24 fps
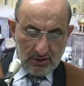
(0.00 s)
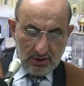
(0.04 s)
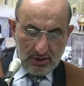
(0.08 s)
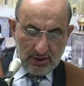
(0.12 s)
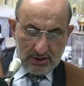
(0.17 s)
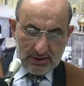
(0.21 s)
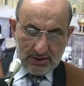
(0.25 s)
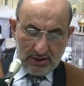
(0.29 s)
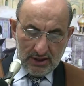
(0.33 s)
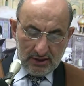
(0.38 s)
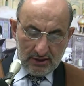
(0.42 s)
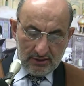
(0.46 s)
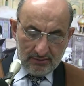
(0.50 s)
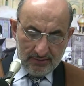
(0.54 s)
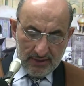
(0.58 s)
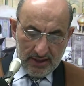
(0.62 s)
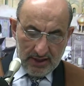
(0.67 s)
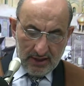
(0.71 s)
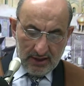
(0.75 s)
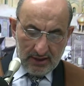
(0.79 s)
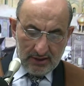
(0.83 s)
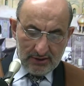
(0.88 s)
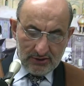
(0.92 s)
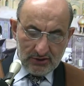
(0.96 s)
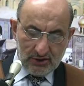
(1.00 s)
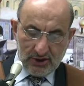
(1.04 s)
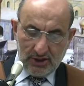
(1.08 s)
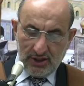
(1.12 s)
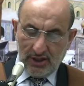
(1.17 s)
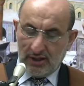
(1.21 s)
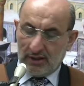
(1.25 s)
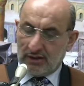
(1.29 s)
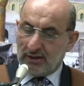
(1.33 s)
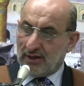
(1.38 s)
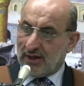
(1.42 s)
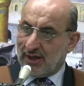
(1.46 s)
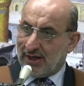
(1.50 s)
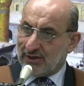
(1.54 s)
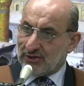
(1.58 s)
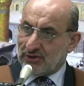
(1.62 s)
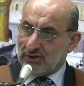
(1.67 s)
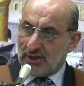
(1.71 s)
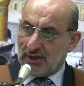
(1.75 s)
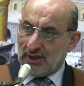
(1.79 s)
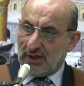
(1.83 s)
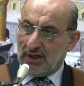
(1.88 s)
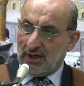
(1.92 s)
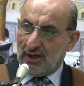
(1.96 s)
He said, male, shi'ath
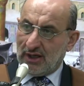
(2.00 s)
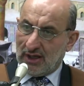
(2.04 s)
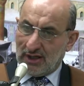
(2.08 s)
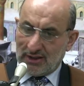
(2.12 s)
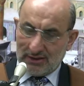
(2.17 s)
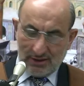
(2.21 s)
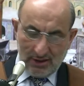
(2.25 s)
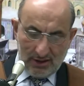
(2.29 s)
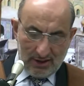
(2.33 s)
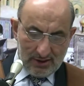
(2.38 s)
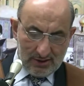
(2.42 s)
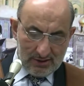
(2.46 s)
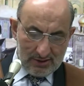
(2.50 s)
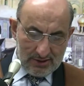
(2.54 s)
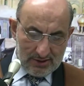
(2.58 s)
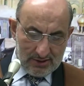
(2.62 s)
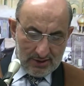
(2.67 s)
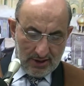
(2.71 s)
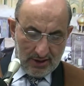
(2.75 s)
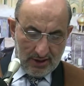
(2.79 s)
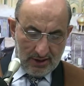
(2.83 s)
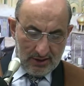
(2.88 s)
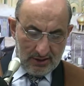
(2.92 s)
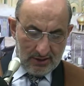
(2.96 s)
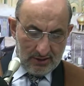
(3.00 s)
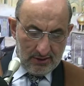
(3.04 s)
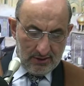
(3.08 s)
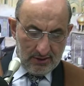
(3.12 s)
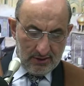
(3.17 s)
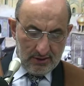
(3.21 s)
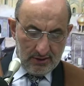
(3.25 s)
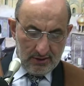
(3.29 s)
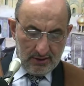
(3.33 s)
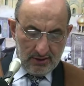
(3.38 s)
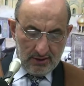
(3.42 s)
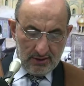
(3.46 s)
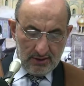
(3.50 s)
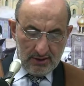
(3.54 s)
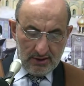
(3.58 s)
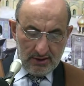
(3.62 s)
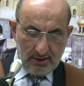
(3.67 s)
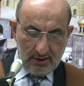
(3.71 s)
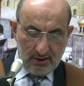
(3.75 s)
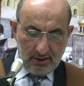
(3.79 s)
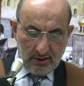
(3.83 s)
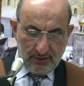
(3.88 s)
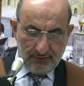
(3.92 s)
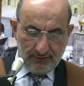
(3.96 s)
na'ashari, adult, sane,
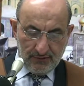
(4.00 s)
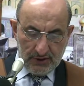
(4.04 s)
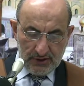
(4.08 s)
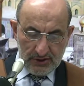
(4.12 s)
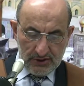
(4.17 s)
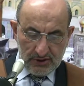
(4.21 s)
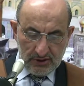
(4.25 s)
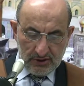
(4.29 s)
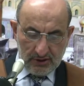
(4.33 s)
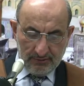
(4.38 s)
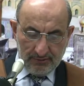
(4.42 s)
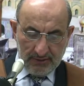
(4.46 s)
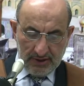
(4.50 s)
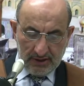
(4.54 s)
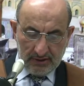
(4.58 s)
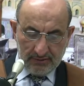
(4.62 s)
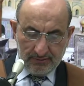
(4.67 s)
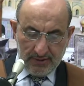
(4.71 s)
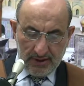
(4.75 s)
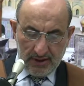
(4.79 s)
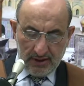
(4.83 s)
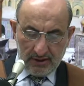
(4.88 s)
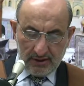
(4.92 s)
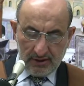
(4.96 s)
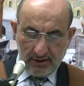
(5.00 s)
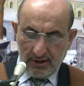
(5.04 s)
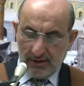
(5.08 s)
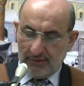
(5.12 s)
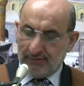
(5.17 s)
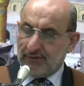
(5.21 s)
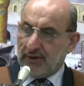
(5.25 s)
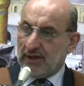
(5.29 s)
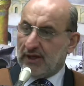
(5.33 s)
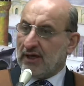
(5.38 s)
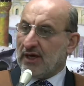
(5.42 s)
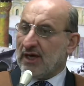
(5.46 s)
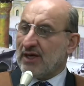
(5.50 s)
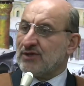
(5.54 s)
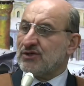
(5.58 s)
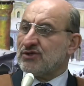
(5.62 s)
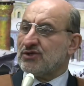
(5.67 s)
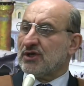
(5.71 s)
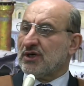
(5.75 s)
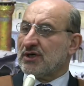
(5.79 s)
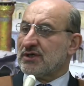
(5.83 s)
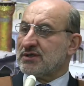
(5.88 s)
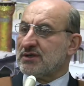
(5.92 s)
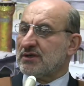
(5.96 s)
of legitimate birth, living and
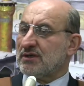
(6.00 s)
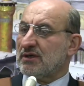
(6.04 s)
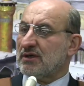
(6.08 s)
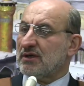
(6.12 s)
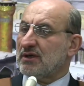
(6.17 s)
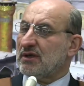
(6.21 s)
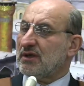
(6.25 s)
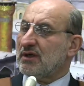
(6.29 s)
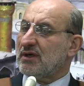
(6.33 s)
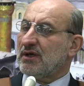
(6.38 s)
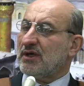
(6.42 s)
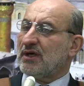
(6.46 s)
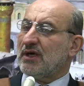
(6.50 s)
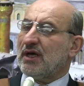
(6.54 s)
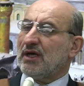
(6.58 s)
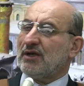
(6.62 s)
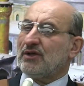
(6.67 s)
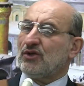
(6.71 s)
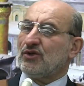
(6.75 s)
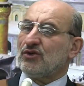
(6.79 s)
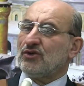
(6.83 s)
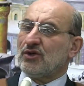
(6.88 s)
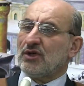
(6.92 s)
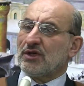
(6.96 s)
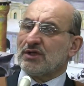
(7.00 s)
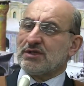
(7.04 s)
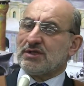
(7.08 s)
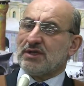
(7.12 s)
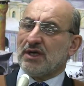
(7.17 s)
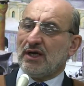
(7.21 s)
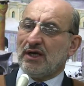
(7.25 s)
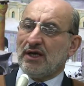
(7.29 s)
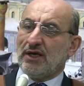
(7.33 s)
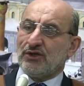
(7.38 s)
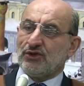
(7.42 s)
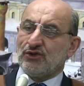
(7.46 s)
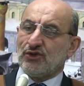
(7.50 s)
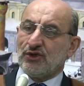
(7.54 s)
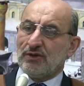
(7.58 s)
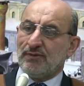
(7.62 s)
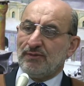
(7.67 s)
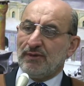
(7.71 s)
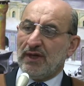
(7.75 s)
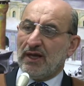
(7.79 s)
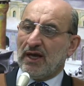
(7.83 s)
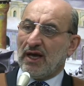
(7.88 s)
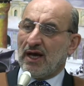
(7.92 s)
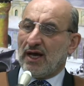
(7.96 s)
just. He did not say he should
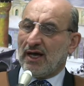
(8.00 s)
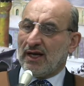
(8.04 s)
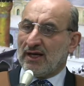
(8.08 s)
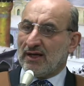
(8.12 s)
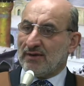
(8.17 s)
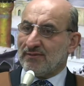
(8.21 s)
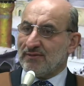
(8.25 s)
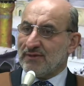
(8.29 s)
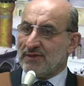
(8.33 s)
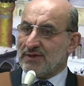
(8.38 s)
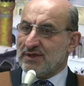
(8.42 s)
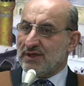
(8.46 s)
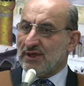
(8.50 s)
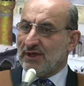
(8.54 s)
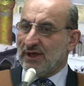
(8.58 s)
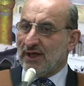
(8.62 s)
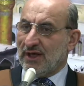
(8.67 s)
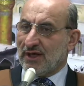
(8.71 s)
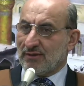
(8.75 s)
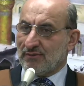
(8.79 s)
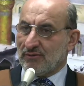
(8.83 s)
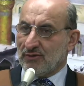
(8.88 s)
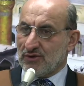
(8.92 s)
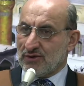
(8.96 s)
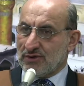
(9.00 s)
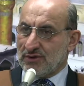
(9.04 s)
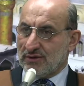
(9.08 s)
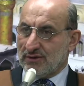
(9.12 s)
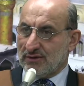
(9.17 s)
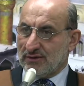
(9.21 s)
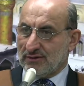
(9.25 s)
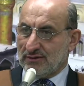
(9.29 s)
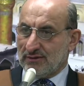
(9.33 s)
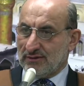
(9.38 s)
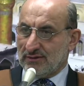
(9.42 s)
be a'lam, senior most.